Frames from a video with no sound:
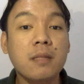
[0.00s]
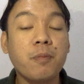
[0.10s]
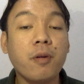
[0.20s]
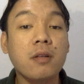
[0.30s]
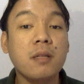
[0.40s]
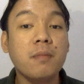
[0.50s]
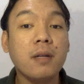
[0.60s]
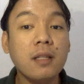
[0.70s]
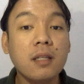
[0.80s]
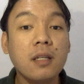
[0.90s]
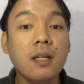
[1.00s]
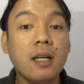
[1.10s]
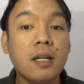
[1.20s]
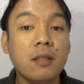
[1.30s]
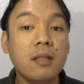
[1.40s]
proximal
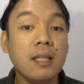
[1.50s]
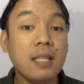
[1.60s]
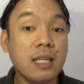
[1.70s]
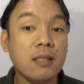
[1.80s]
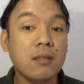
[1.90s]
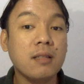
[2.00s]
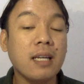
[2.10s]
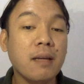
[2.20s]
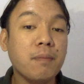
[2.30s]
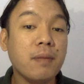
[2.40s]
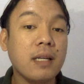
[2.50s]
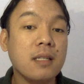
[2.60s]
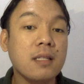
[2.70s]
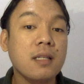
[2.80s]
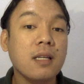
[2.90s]
to the knee. So the hip
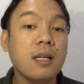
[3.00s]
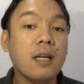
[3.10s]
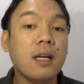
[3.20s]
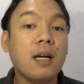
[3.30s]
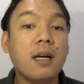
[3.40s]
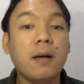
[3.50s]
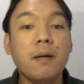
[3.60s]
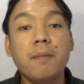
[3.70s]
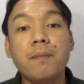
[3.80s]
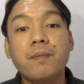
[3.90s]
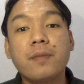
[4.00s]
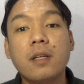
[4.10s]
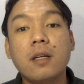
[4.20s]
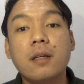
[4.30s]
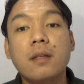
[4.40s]
is
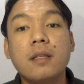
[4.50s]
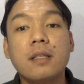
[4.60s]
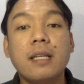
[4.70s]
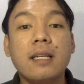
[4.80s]
the